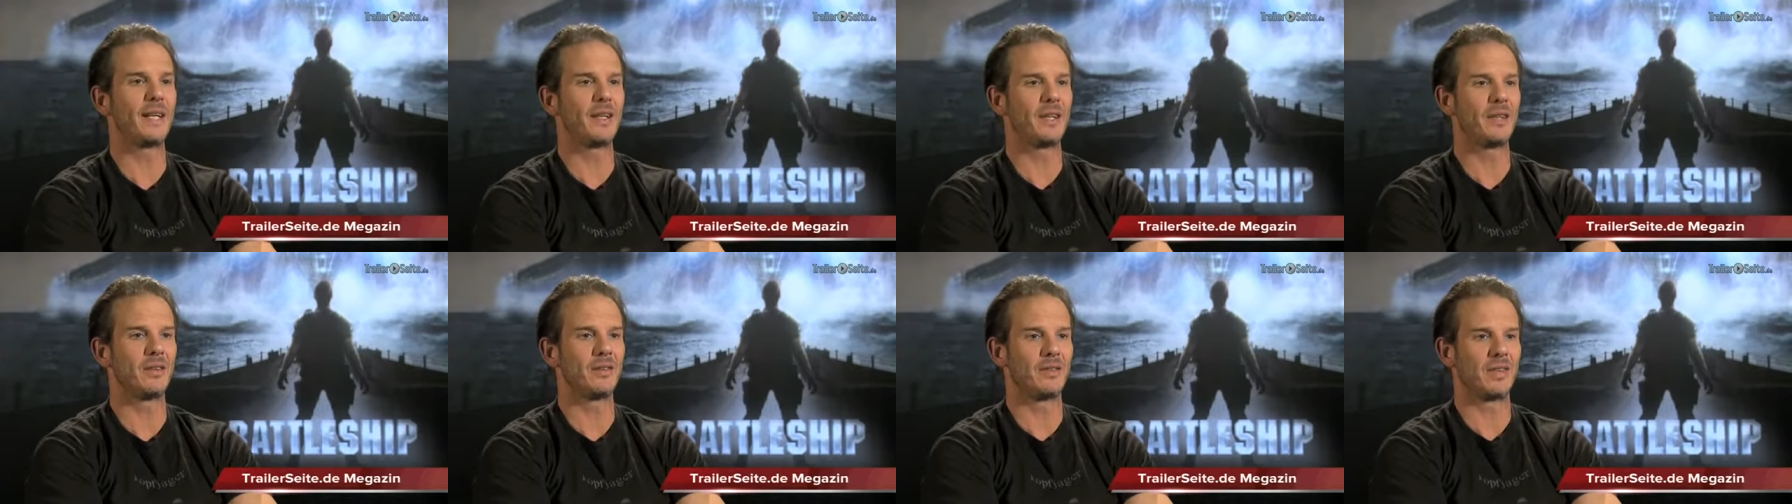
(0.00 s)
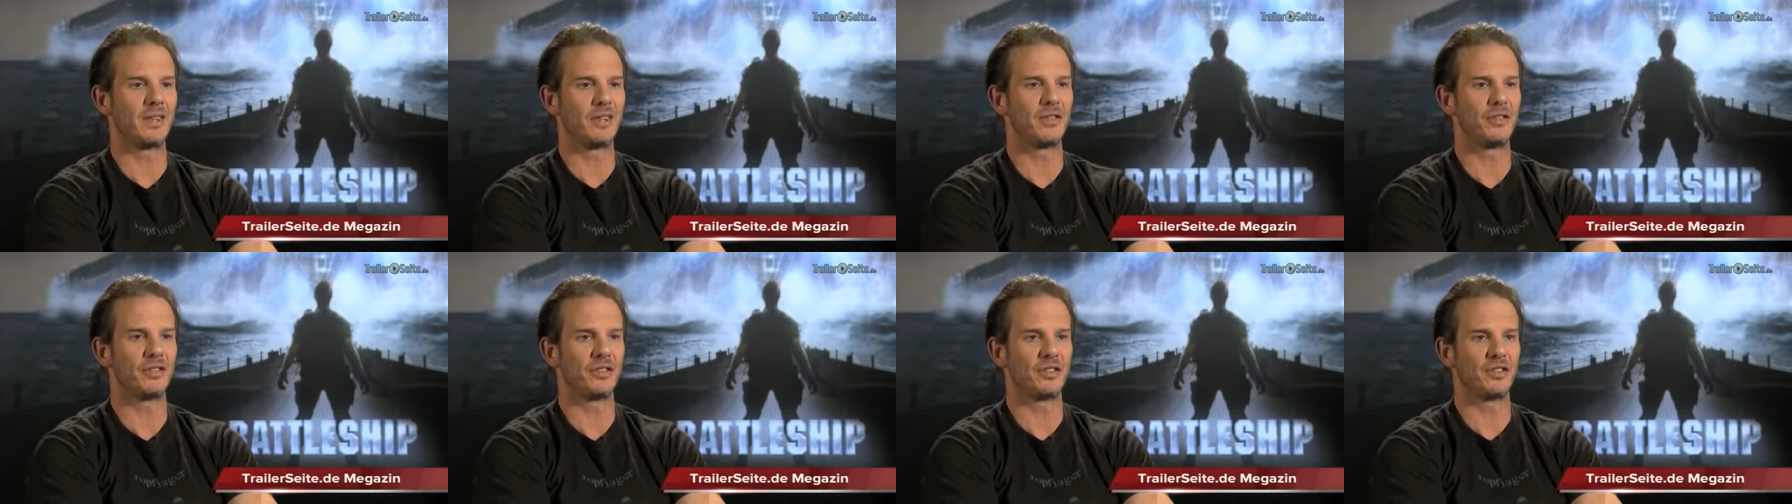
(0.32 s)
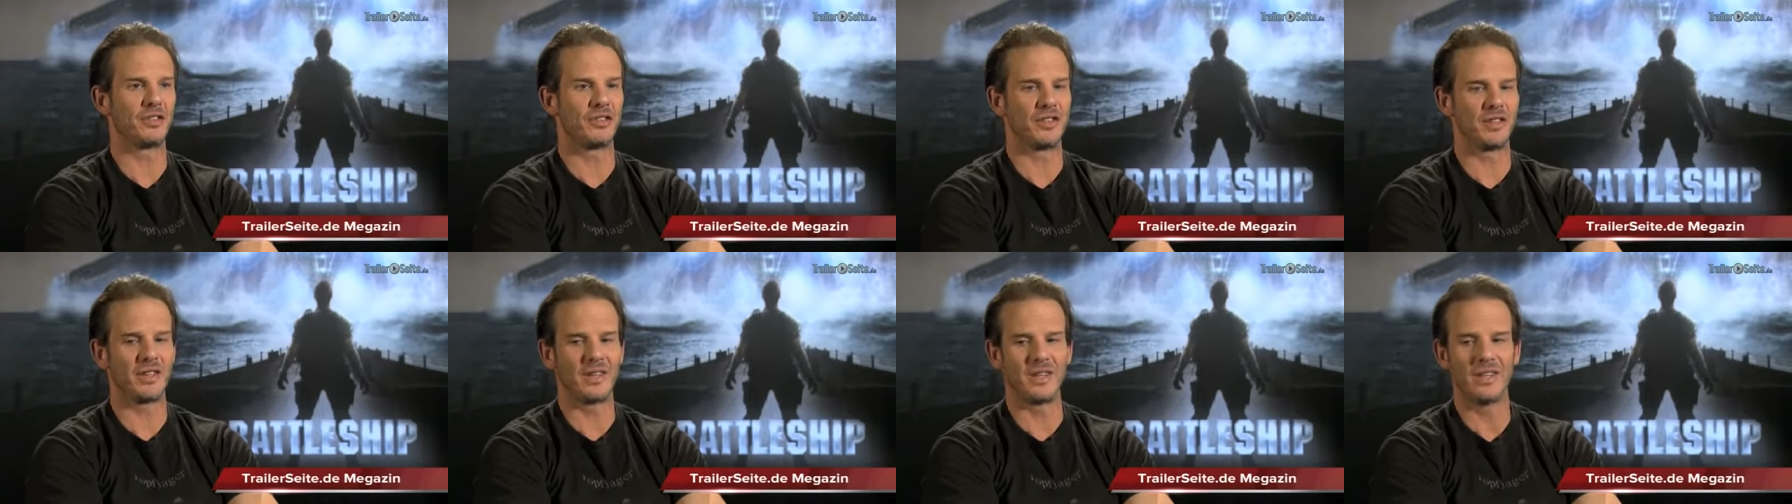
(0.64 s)

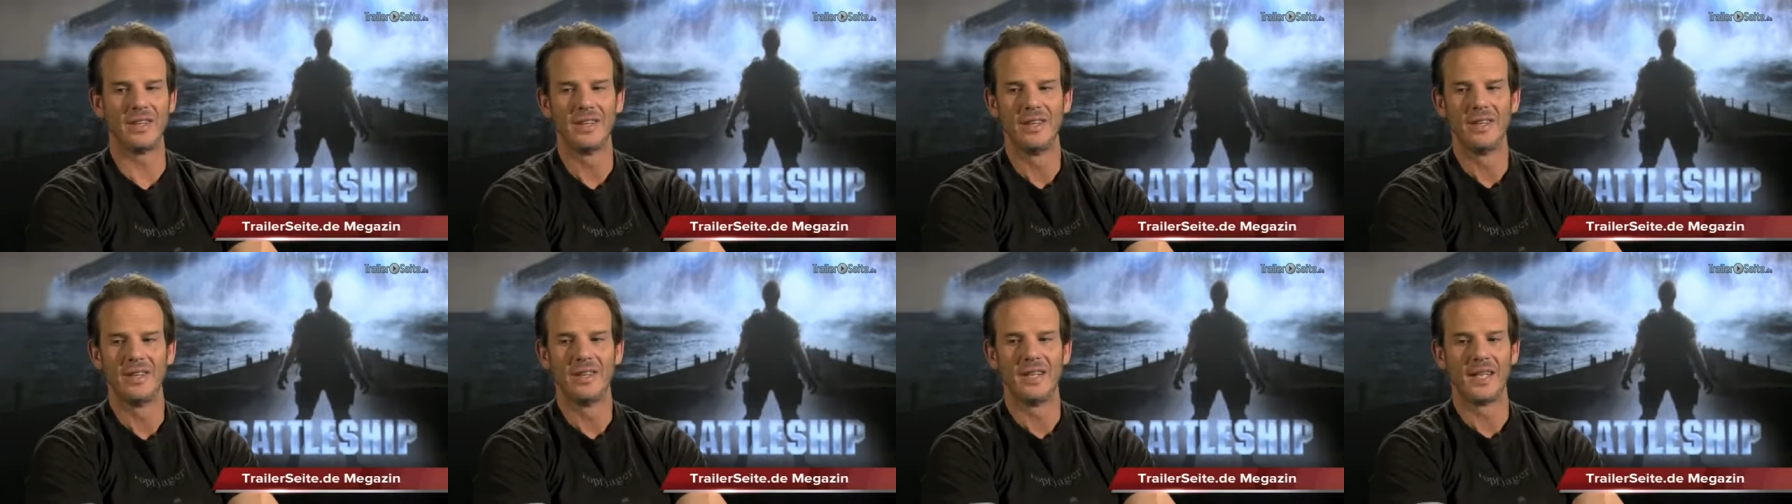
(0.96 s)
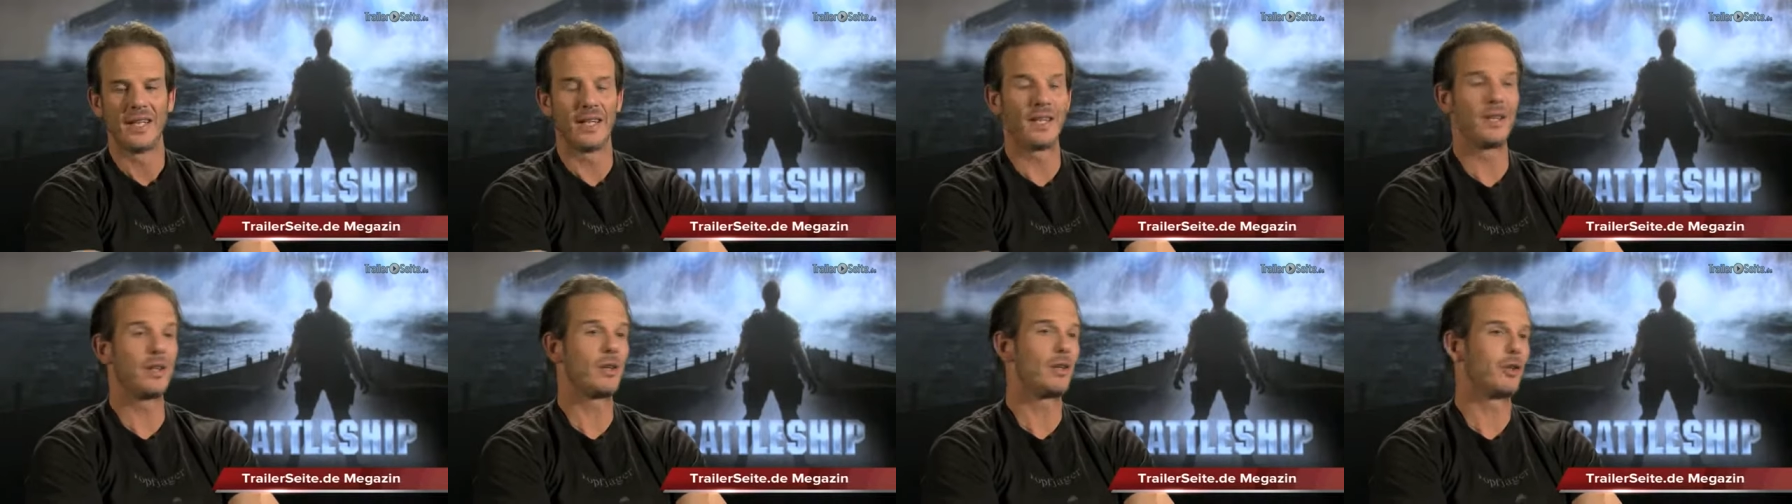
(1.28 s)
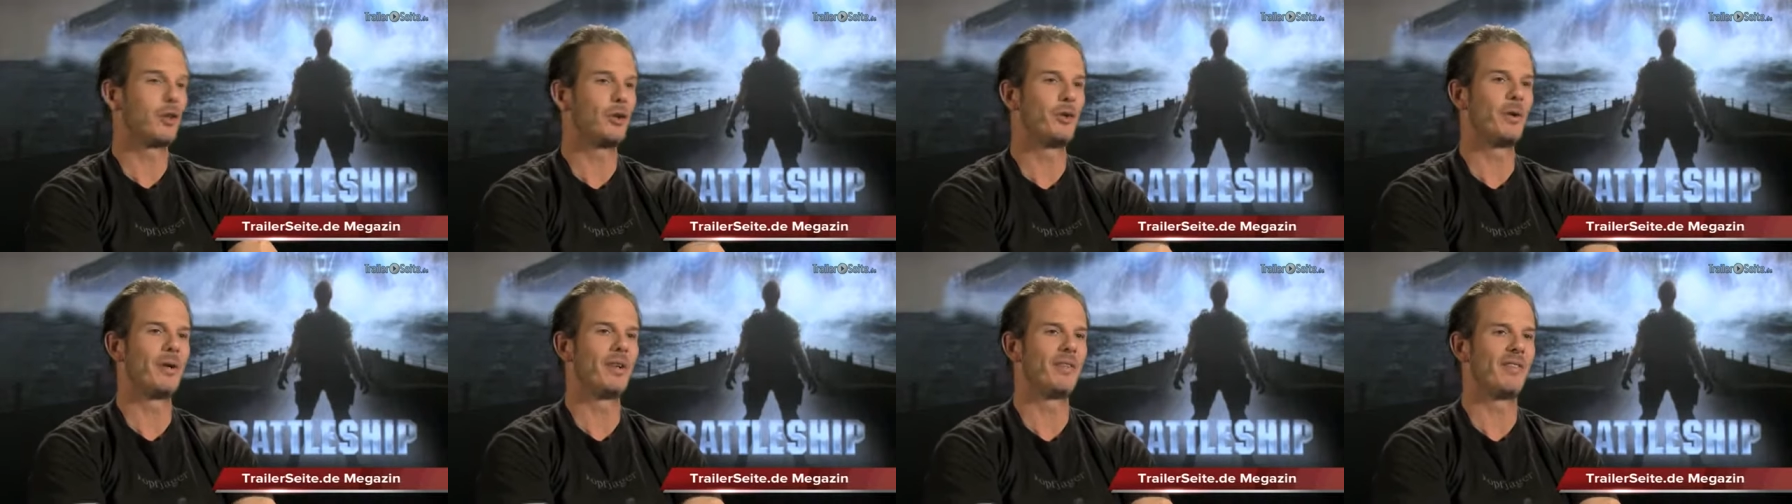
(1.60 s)
contingency,
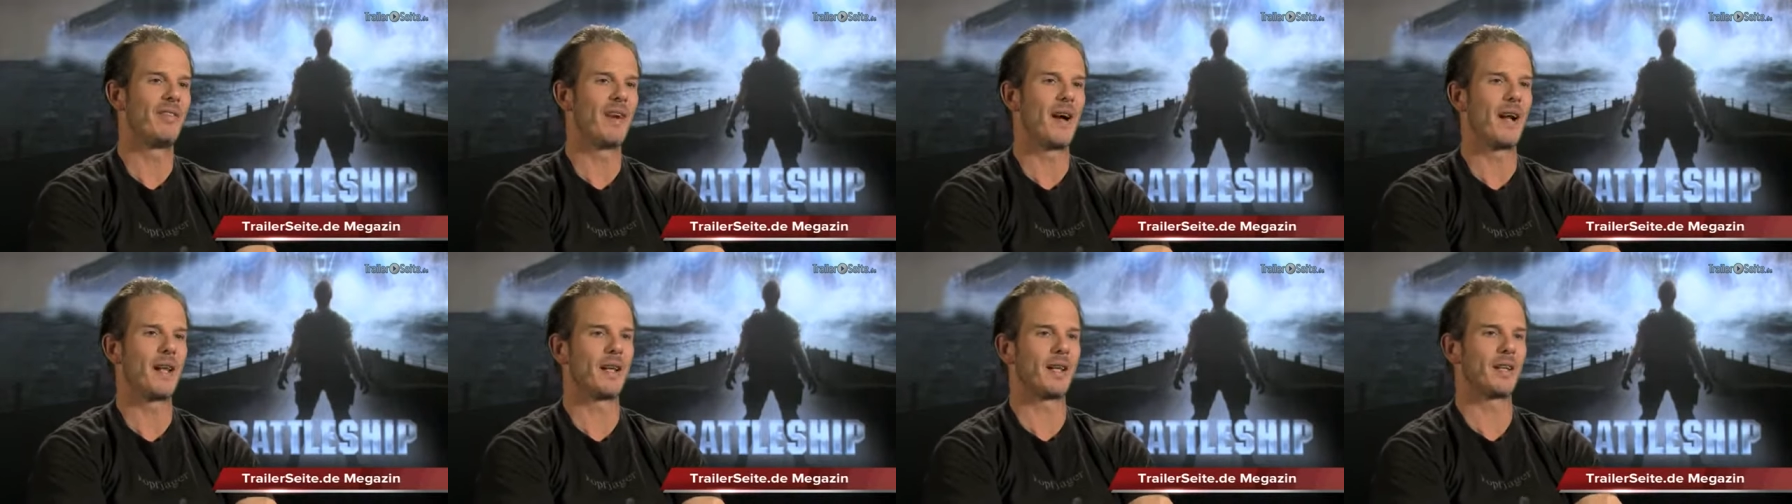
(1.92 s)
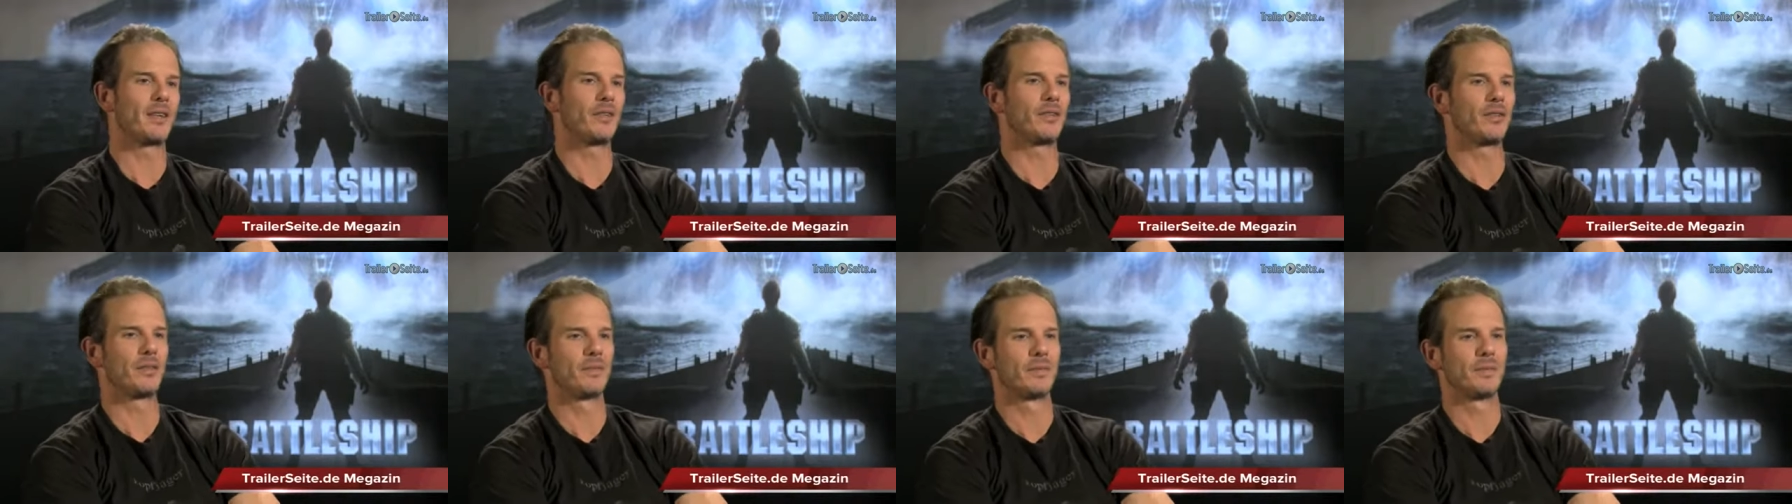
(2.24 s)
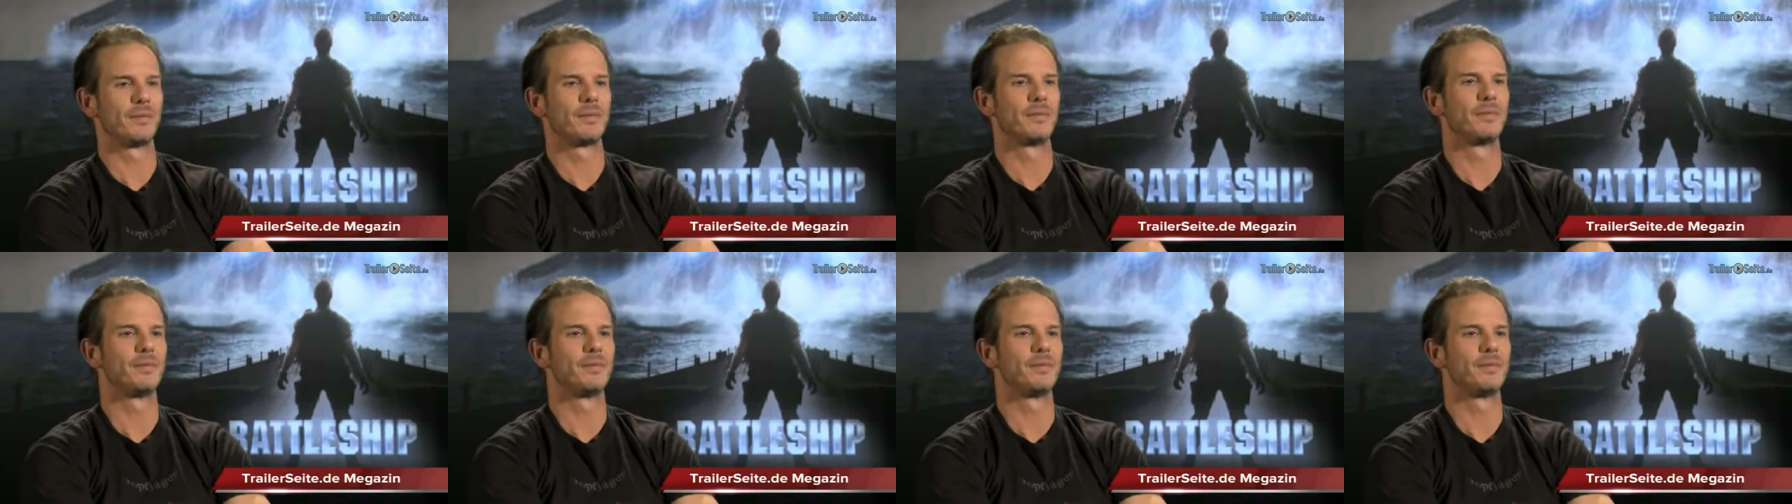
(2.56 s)
including violence.